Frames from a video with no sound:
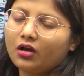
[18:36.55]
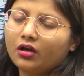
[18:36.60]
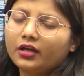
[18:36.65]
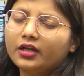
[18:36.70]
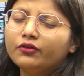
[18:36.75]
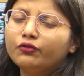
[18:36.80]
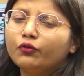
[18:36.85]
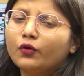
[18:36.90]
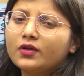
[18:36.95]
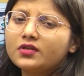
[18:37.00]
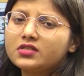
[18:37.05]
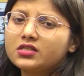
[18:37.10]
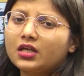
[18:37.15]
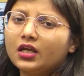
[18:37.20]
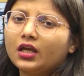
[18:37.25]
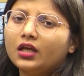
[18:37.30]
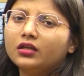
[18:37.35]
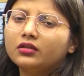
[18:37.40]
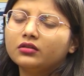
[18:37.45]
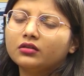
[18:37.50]
If you are
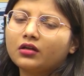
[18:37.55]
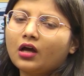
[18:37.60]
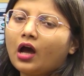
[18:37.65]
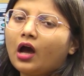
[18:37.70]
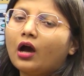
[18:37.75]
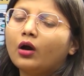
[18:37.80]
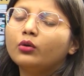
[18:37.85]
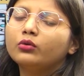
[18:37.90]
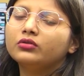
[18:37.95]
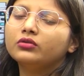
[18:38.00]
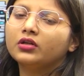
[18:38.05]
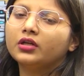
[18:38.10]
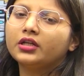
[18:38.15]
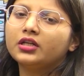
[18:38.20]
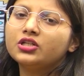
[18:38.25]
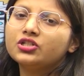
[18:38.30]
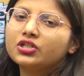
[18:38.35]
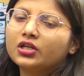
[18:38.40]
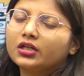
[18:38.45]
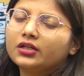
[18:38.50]
seeing how the
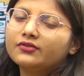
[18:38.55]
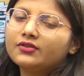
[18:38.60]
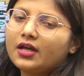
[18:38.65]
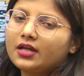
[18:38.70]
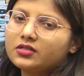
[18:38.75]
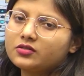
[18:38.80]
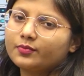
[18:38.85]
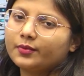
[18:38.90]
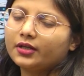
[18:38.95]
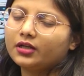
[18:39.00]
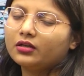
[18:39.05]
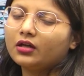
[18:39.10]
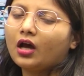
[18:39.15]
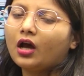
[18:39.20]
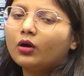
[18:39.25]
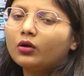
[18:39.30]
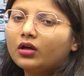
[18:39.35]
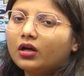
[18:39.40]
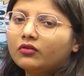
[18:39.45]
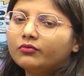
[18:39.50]
initiative has been,
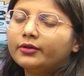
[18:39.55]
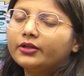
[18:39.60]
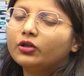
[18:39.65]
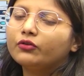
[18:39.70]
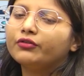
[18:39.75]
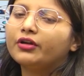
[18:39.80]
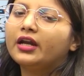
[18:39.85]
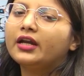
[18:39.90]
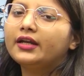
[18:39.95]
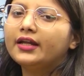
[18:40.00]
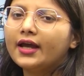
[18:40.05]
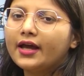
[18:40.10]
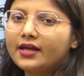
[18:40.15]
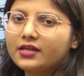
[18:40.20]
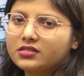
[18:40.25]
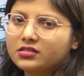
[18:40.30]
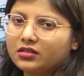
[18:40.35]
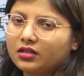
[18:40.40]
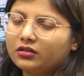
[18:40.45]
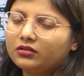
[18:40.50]
how government of India
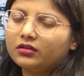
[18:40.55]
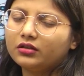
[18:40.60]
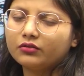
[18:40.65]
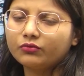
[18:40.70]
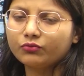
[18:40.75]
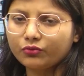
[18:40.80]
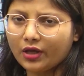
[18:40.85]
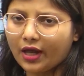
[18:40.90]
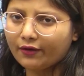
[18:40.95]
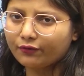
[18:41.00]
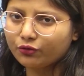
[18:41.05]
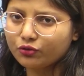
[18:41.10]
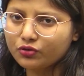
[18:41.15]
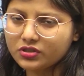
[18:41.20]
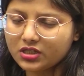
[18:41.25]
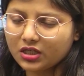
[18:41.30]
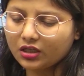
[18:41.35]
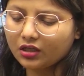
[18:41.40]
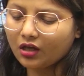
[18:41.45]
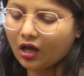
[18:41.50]
has done, you have to
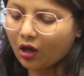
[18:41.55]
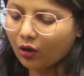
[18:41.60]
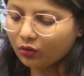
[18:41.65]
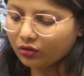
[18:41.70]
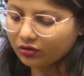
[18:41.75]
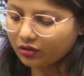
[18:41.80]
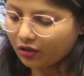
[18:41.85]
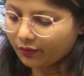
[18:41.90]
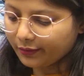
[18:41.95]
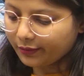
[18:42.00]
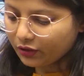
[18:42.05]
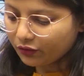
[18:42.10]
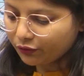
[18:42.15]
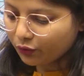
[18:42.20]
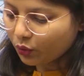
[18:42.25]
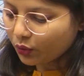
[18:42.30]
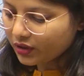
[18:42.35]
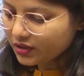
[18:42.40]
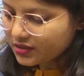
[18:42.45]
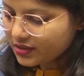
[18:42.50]
see how government of
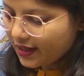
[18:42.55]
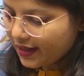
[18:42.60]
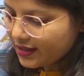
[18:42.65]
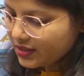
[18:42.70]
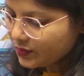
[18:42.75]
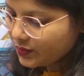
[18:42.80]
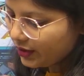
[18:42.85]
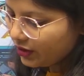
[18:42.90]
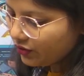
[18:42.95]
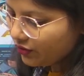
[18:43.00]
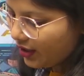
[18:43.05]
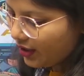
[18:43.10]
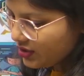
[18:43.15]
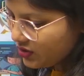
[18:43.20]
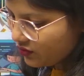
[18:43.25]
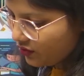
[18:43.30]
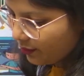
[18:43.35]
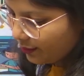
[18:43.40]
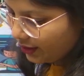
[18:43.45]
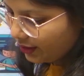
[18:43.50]
Odisha has been
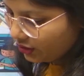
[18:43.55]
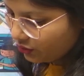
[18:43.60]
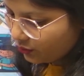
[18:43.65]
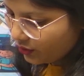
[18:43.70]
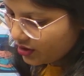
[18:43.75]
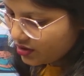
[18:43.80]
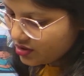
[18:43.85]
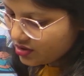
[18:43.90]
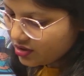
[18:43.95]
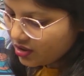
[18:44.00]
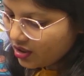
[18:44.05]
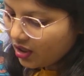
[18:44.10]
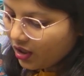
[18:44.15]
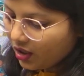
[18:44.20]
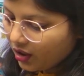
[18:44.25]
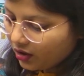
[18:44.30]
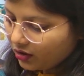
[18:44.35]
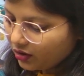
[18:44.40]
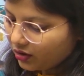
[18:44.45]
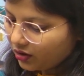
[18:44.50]
transforming towards
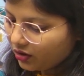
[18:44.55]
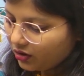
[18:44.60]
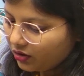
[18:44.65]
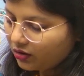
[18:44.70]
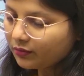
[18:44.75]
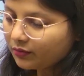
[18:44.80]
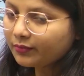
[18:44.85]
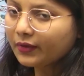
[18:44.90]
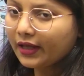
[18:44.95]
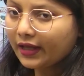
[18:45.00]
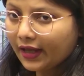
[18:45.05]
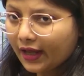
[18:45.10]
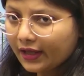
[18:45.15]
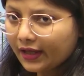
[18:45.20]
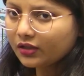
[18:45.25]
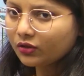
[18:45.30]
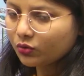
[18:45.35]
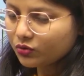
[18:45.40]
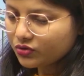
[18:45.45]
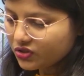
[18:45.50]
the AI
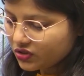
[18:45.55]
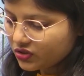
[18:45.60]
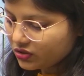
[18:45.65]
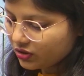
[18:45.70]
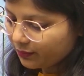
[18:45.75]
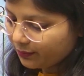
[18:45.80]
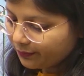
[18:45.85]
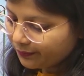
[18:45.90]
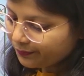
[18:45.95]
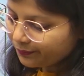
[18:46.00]
ecosystem.